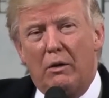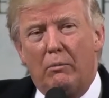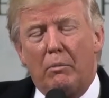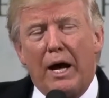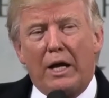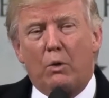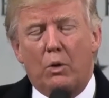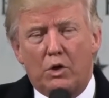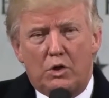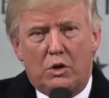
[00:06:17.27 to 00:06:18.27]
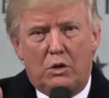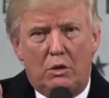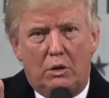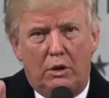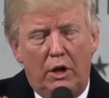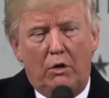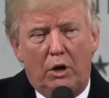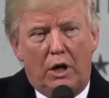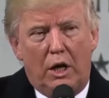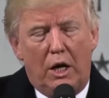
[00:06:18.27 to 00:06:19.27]
Mike was
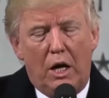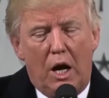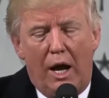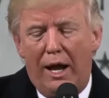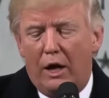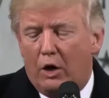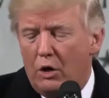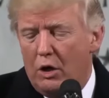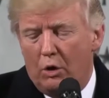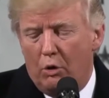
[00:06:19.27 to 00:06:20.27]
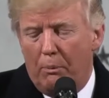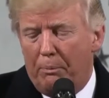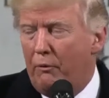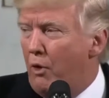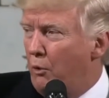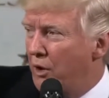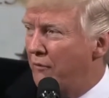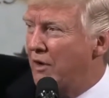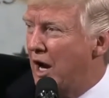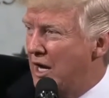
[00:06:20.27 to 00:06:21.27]
literally, I had a group of we
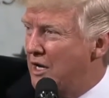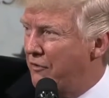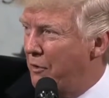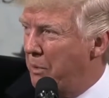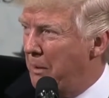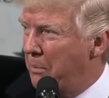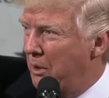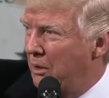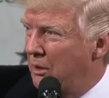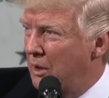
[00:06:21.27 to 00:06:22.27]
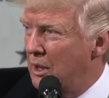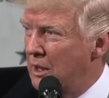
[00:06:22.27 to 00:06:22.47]
have 9 different people.